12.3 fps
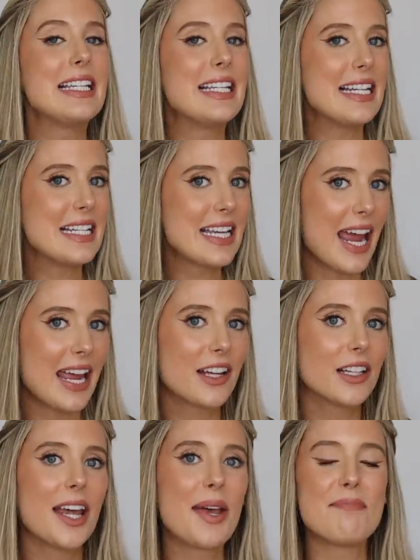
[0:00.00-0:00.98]

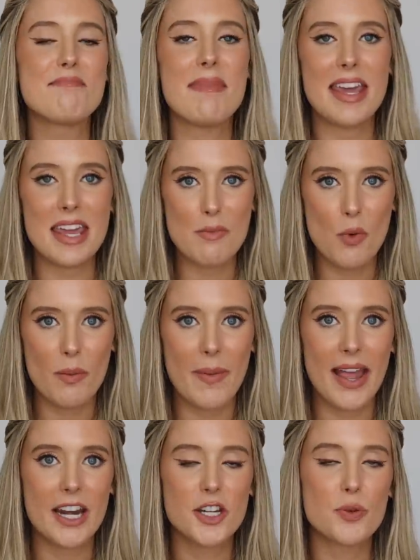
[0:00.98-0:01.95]
detangle it, make it more
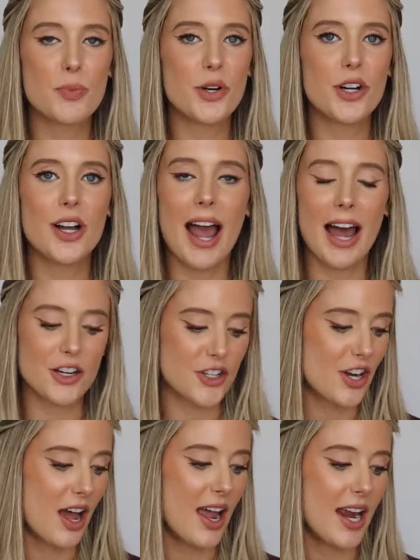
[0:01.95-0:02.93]
manageable, add
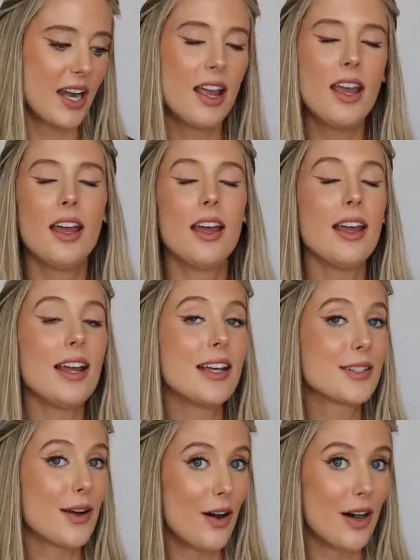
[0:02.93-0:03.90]
shine.
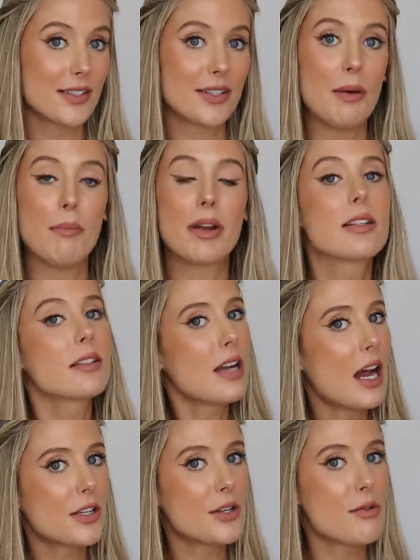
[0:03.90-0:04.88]
It's awesome, but it's
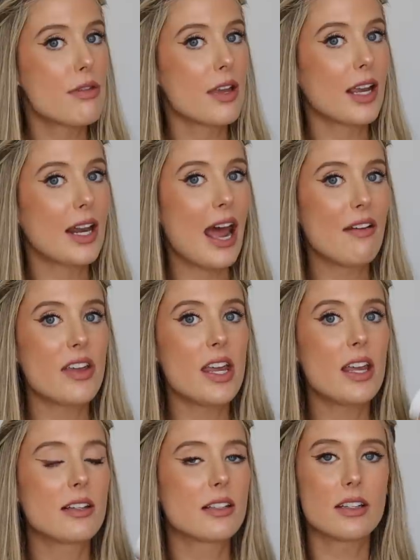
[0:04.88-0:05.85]
not too thick and
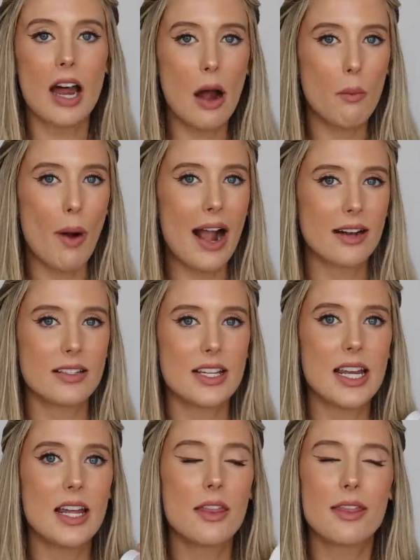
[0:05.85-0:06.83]
heavy. It's not
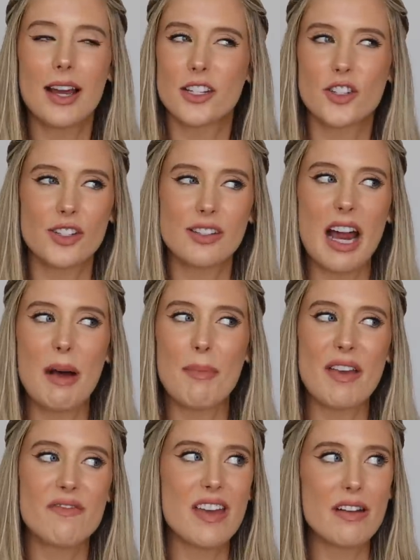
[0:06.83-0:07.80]
waxy. That's just not
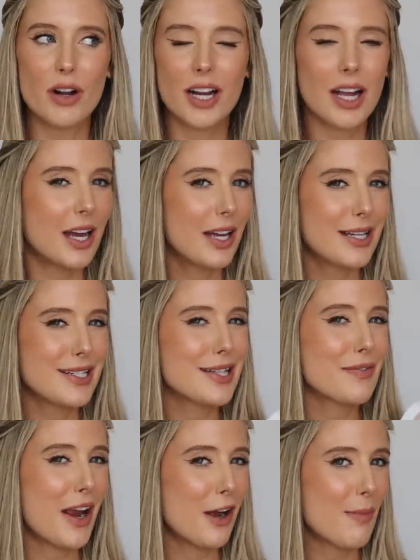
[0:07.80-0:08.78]
my favorite kind
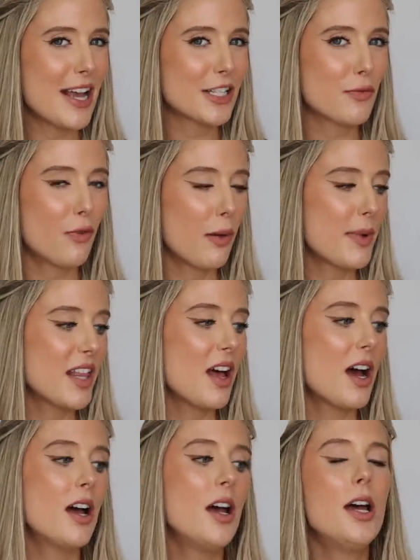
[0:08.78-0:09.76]
of hair mask
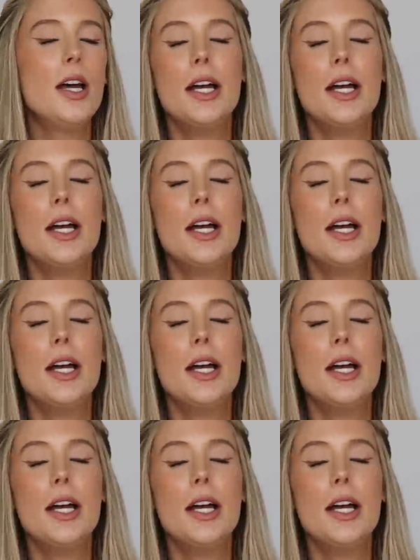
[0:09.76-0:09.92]
formula.